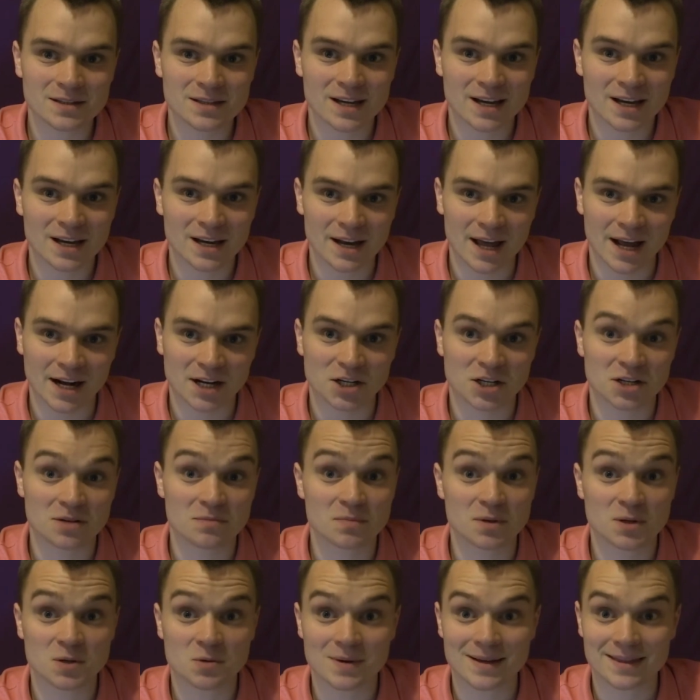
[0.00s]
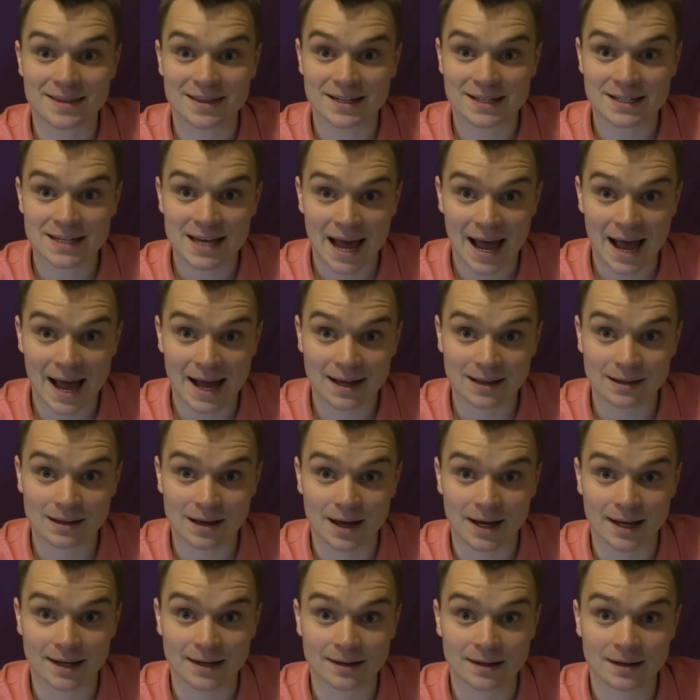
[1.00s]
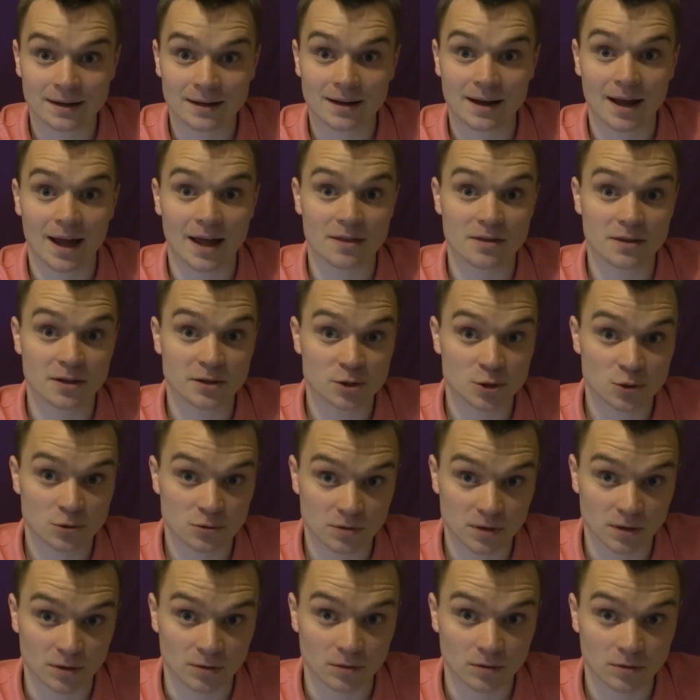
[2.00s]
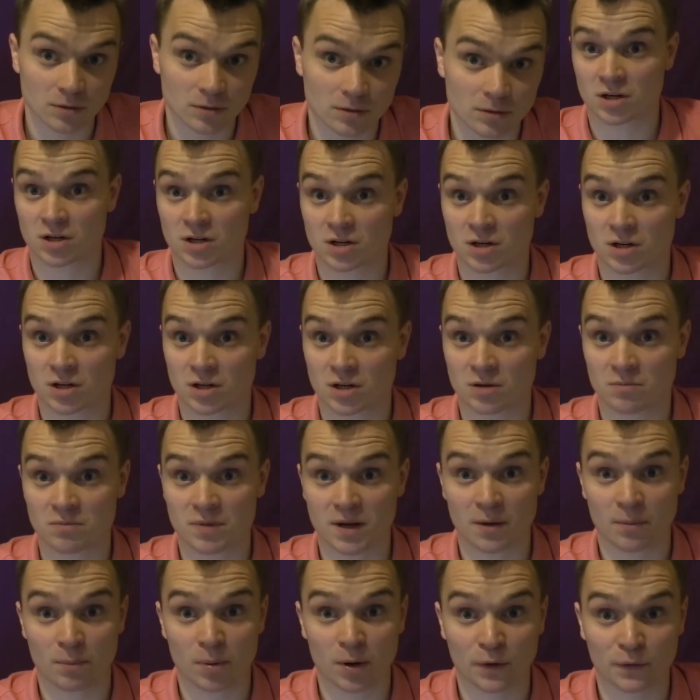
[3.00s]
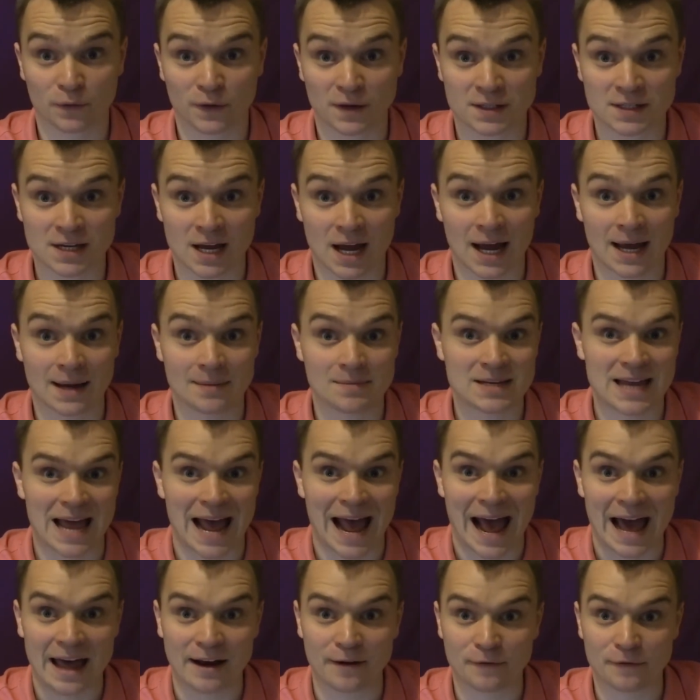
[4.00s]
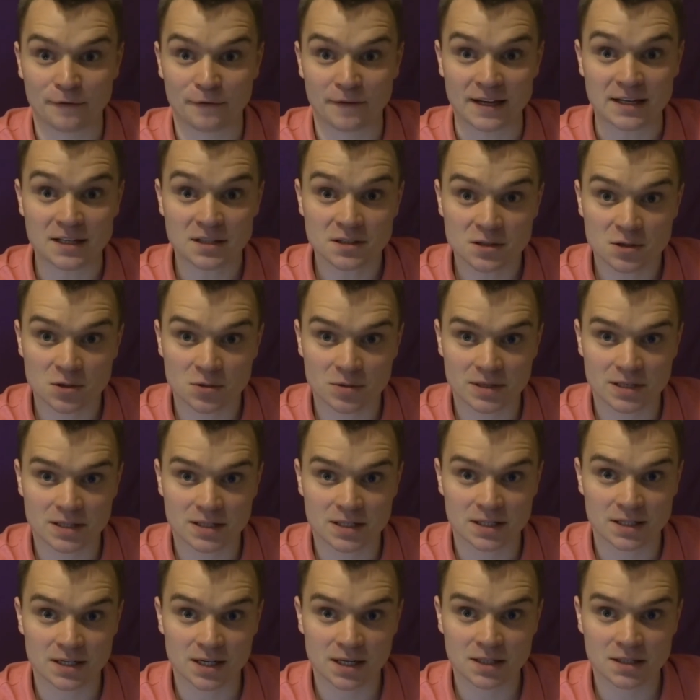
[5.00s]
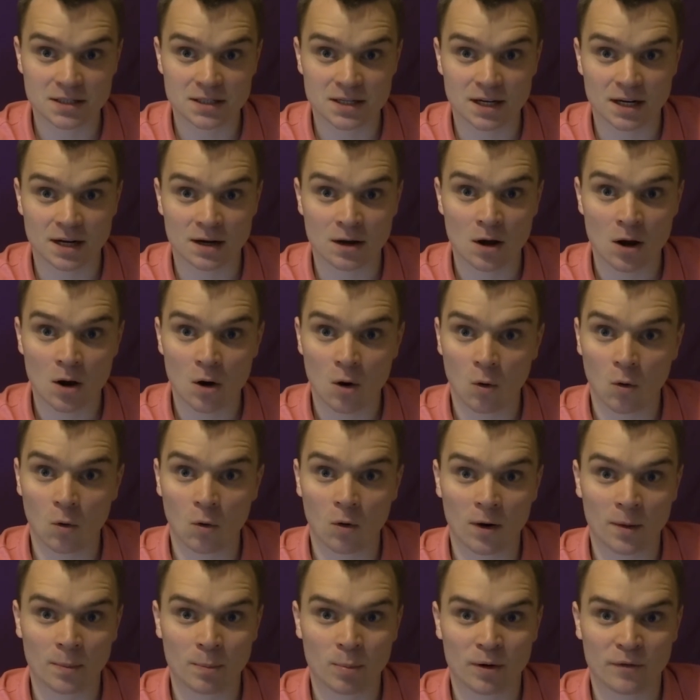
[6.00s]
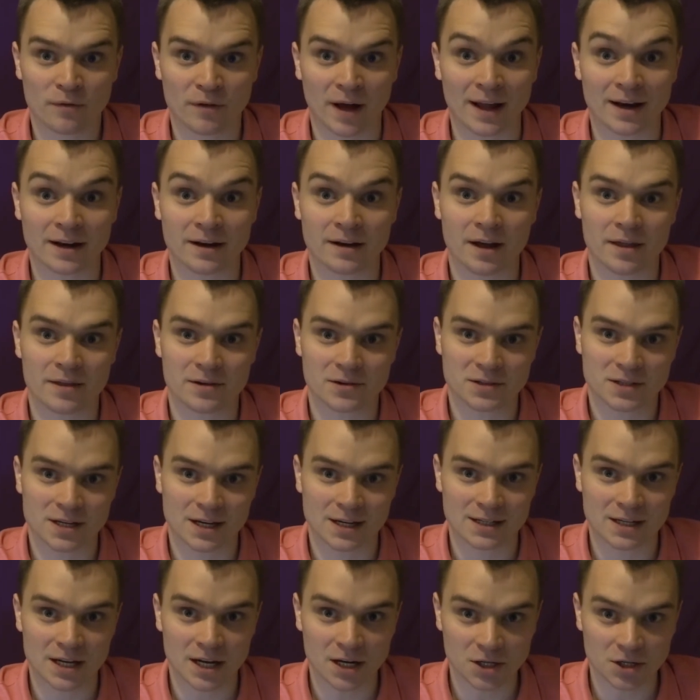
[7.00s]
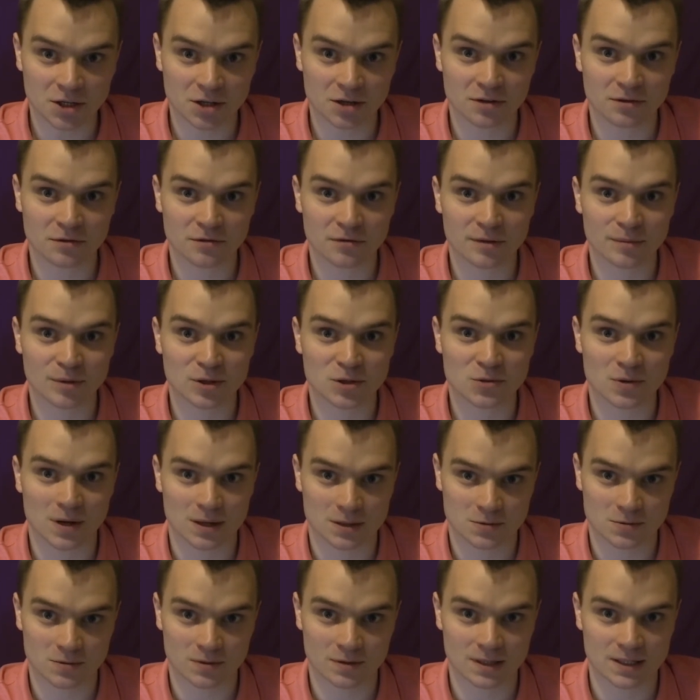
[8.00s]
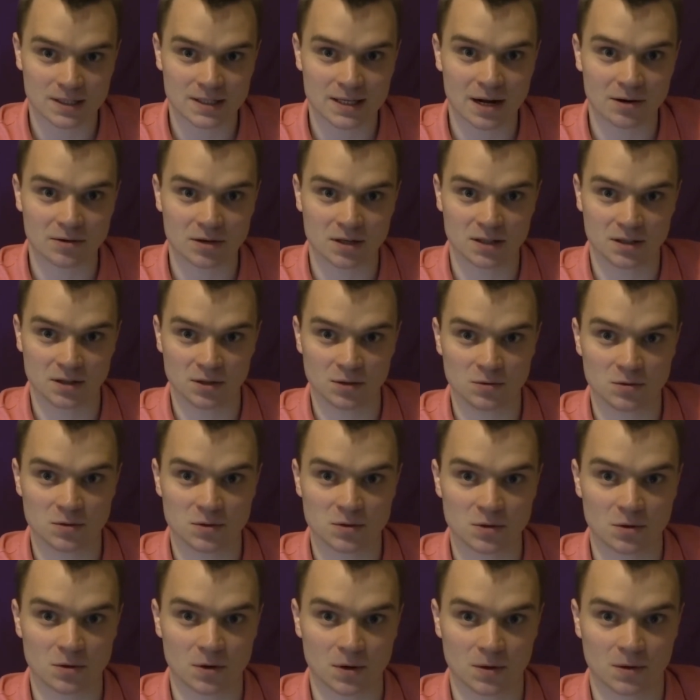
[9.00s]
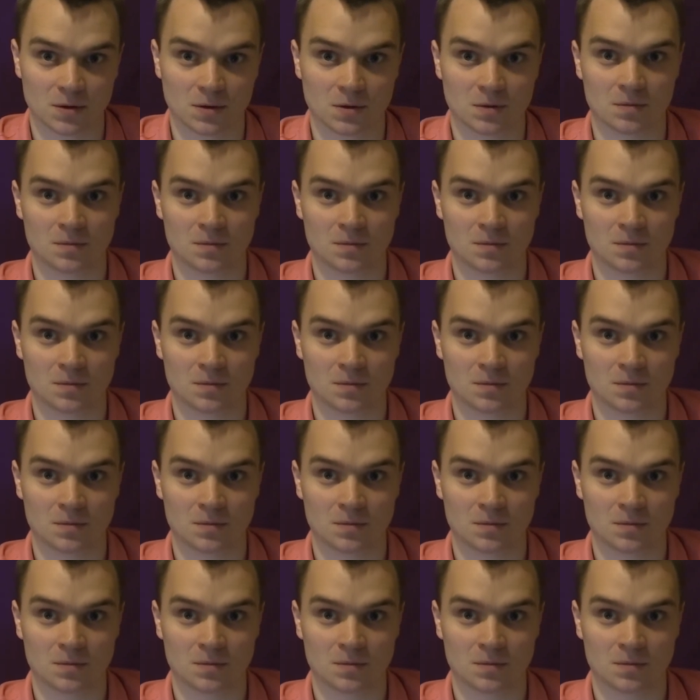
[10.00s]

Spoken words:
the connection between the tagline and the truth. This can be a perfect time to add a face to a statistic or provide another citation from a trustworthy sounding news source.